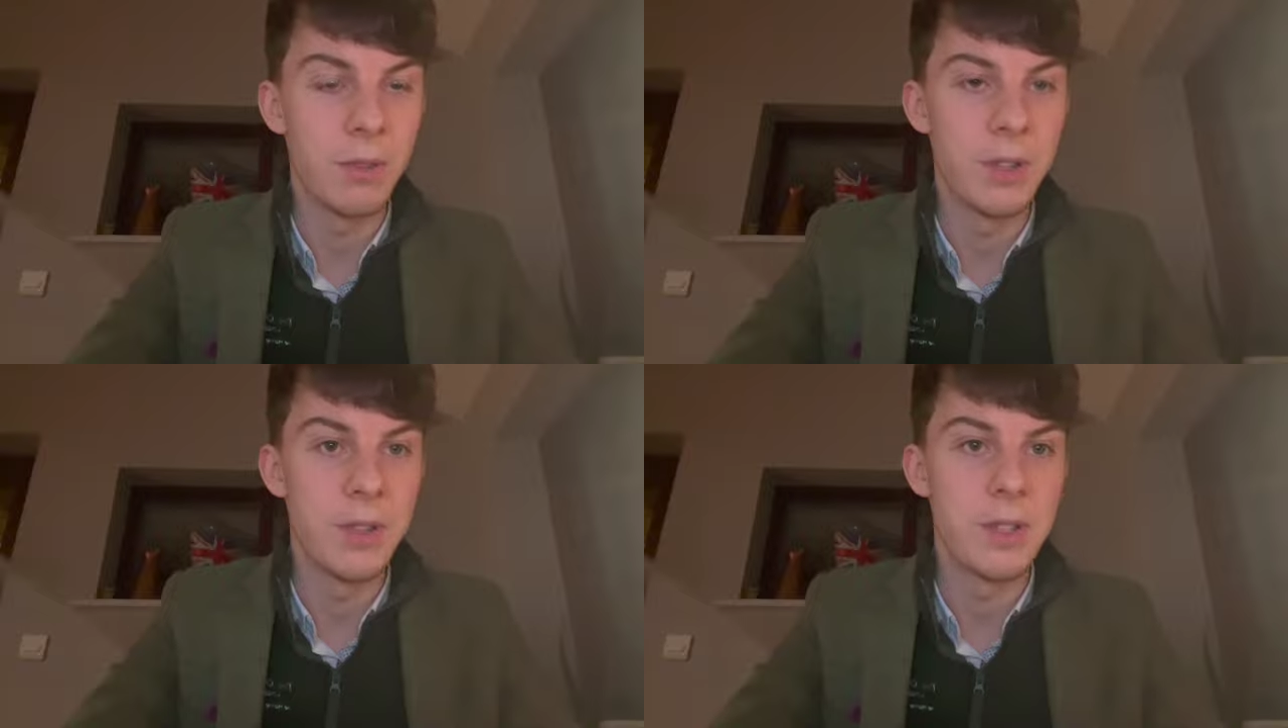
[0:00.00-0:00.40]

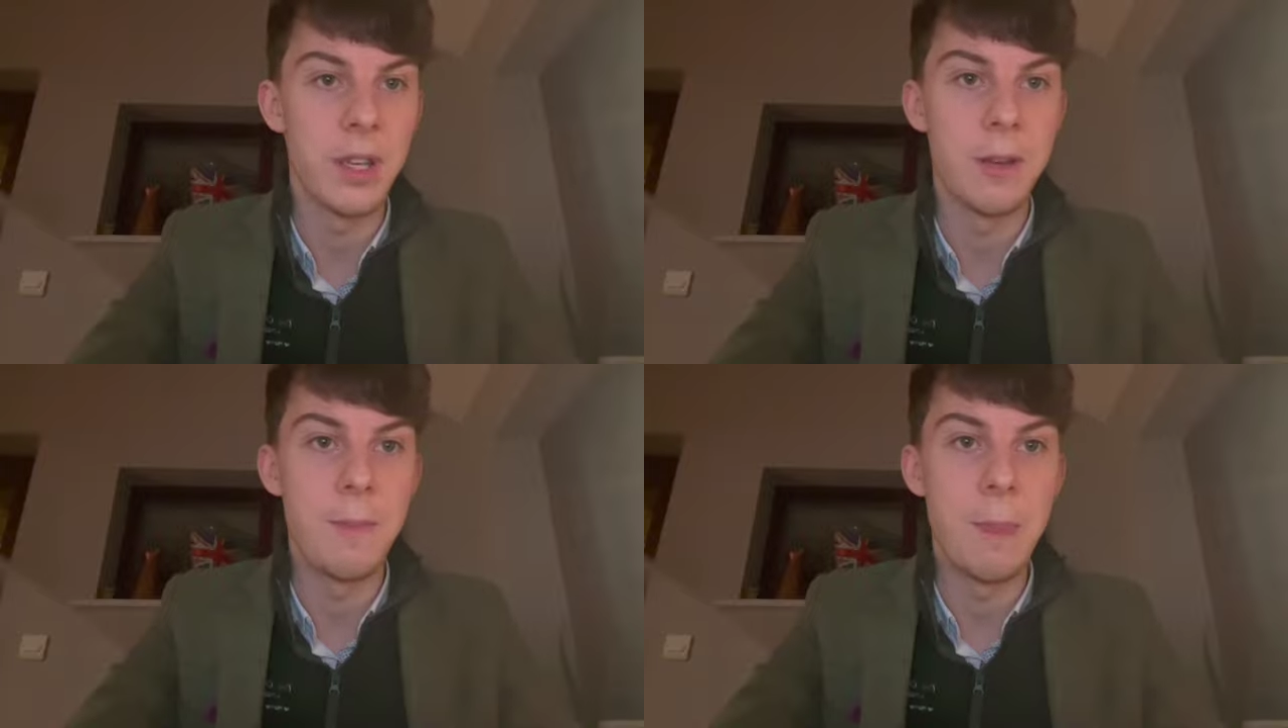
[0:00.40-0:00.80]
runs.
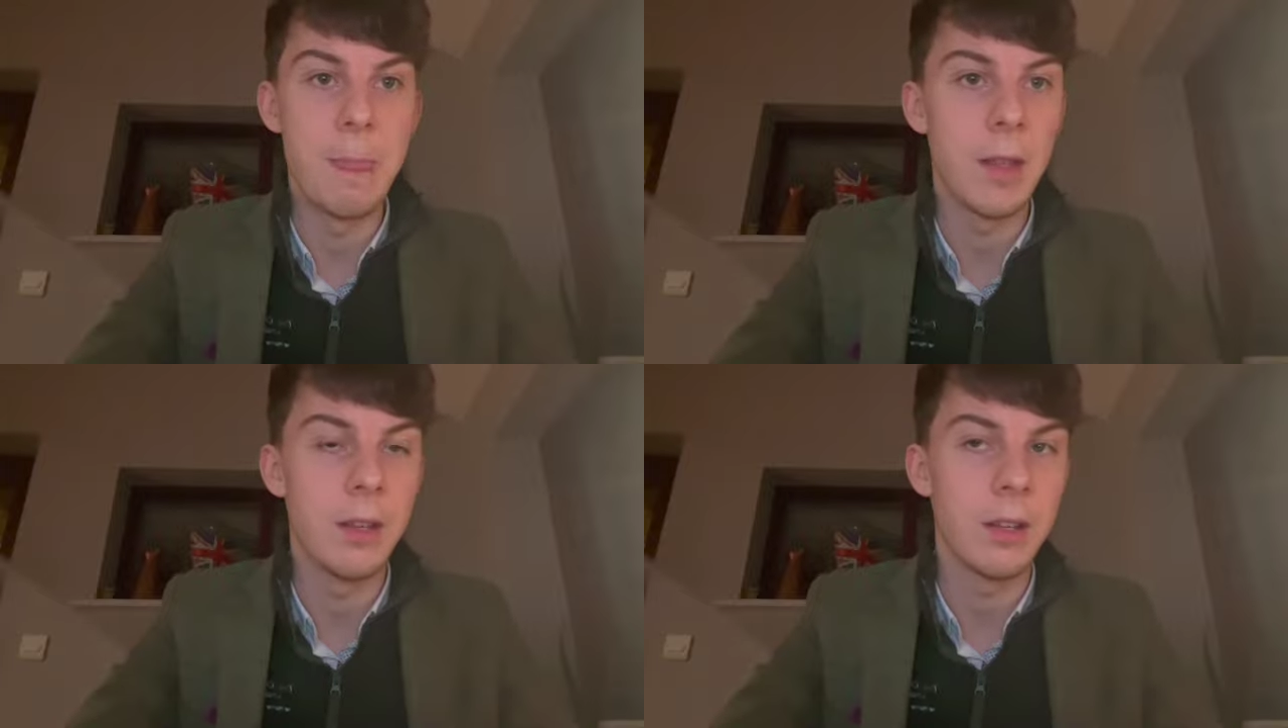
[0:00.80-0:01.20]

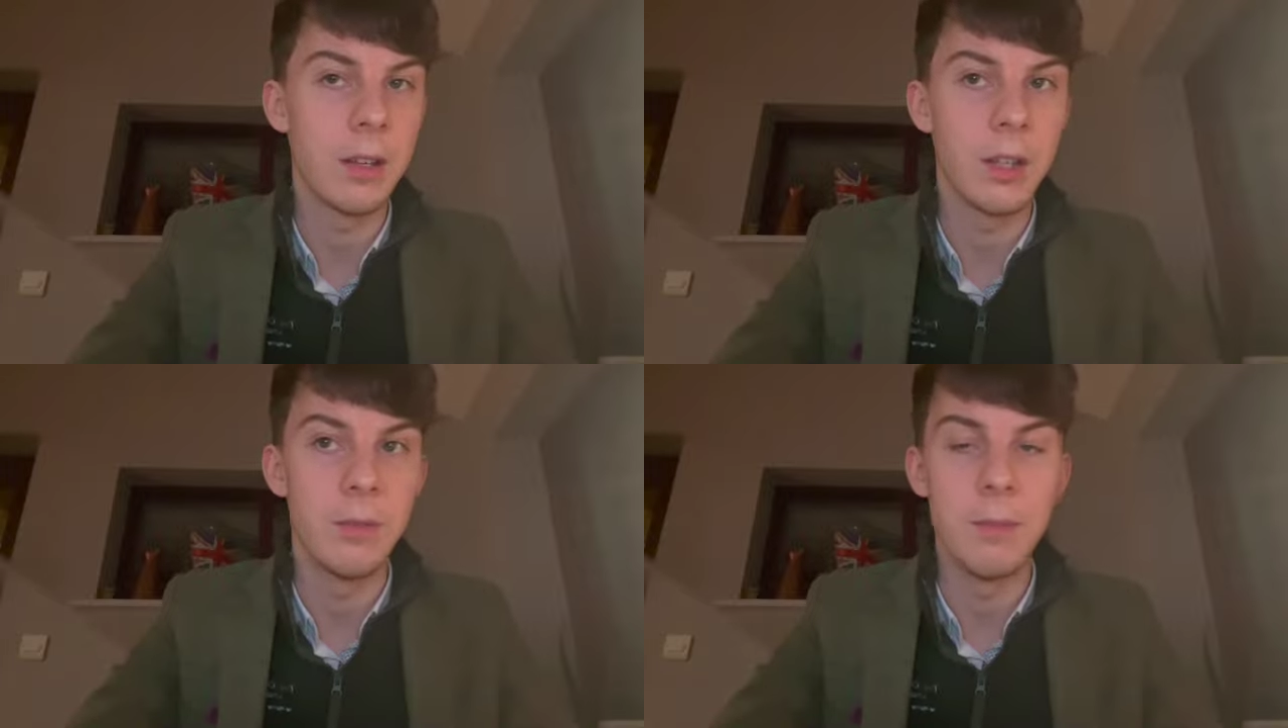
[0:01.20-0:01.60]

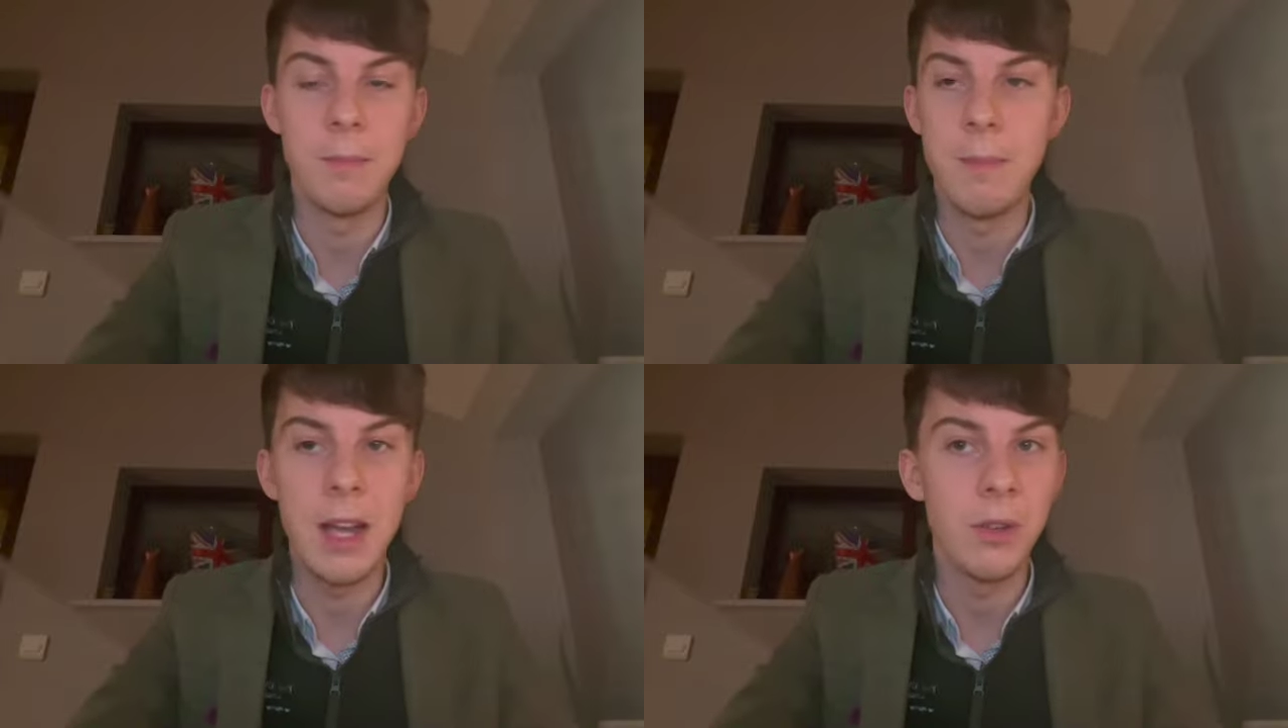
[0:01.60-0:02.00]

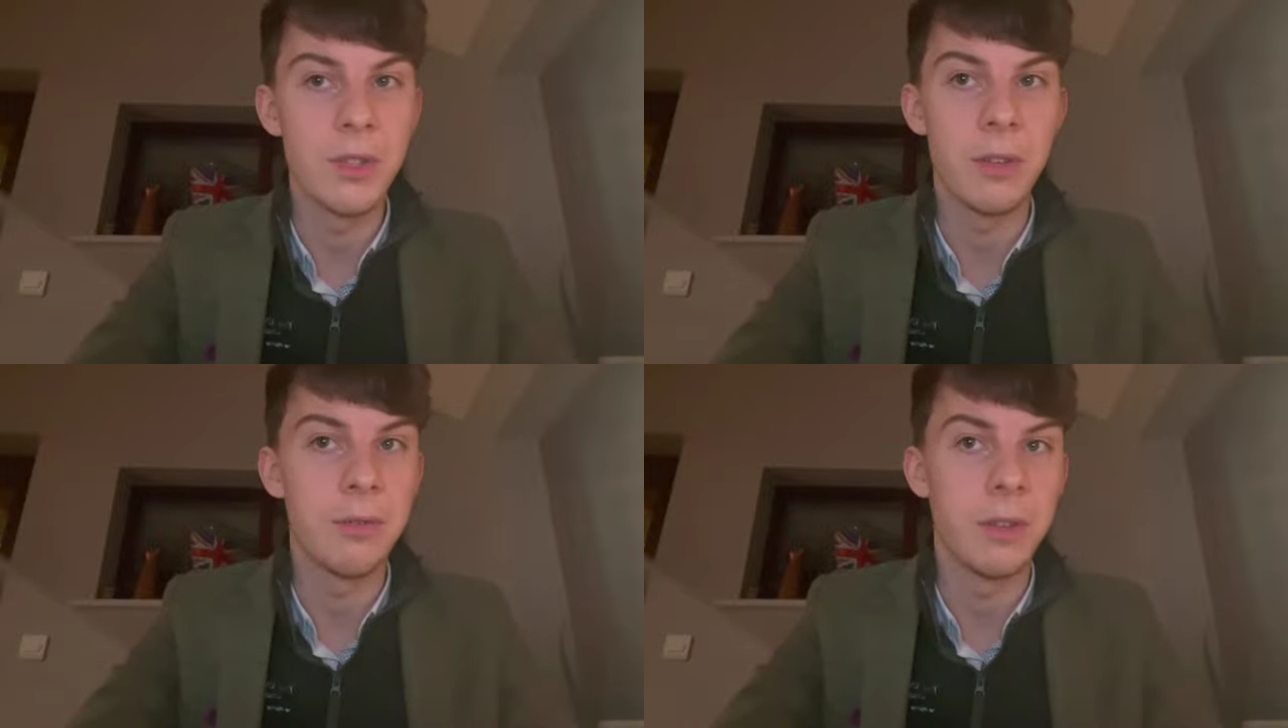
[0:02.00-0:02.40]

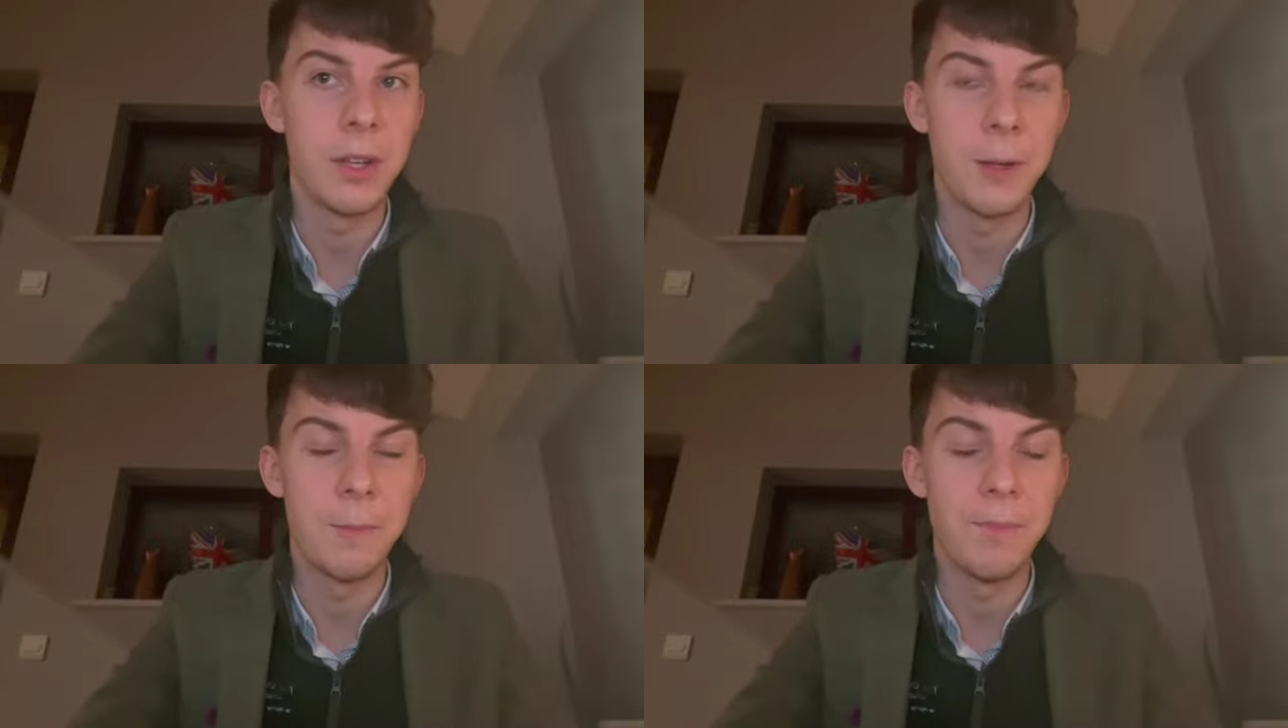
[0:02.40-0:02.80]
Miles off
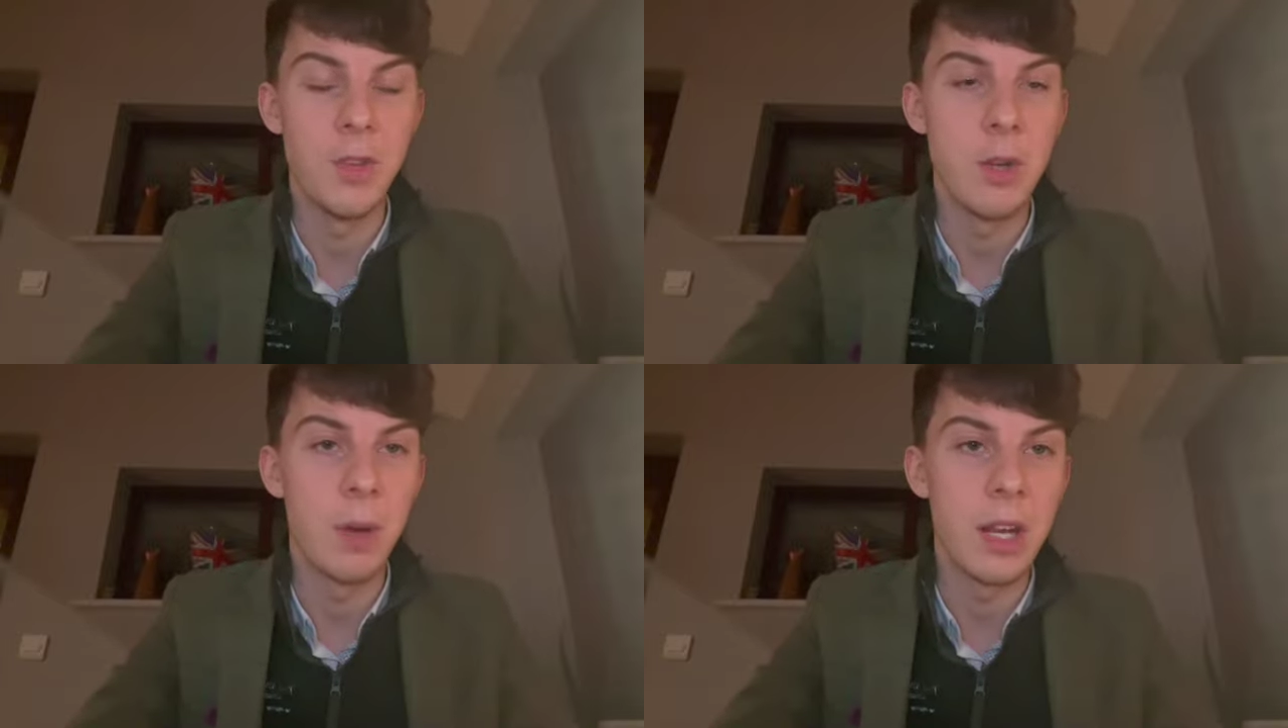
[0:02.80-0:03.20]

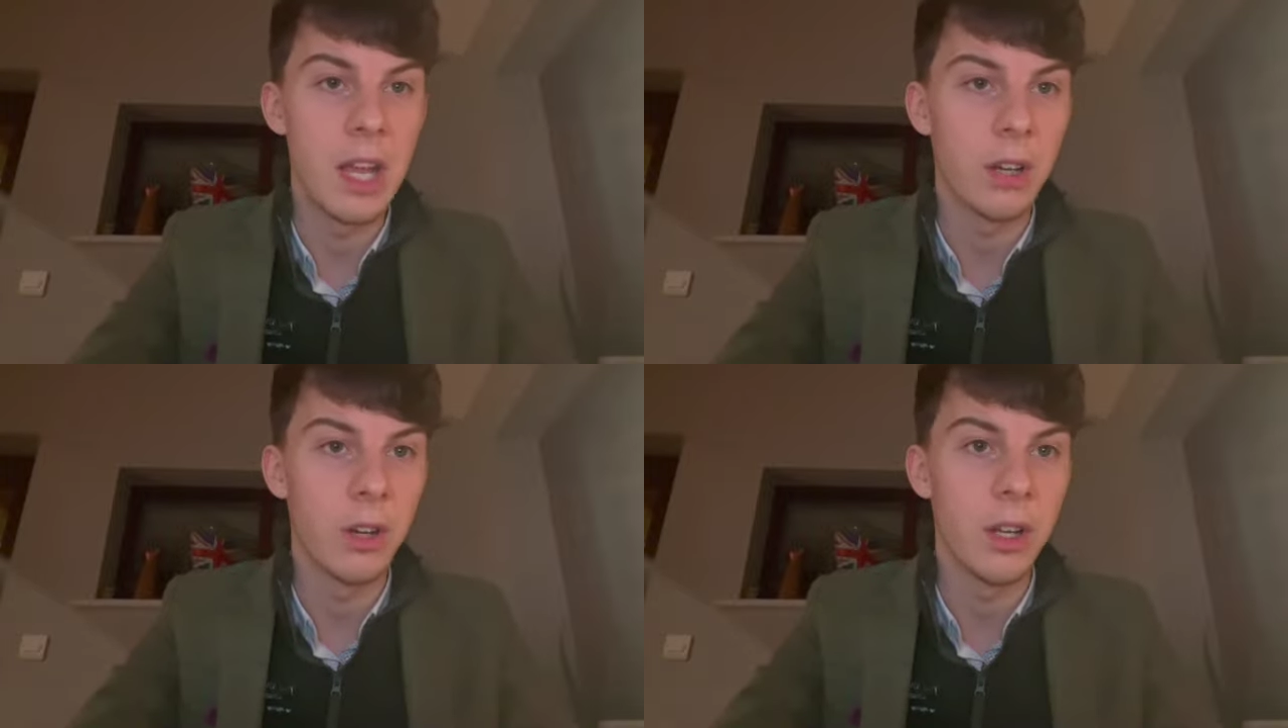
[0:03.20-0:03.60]
Nubre
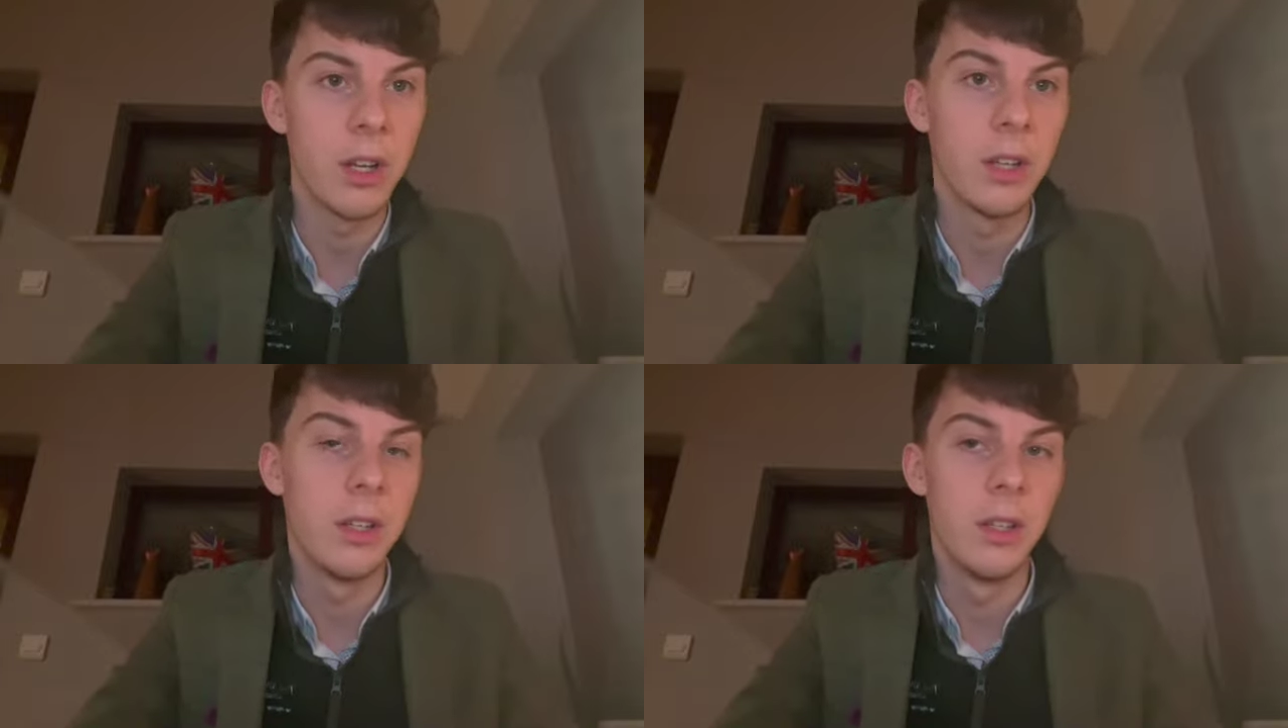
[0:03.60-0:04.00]
Negra.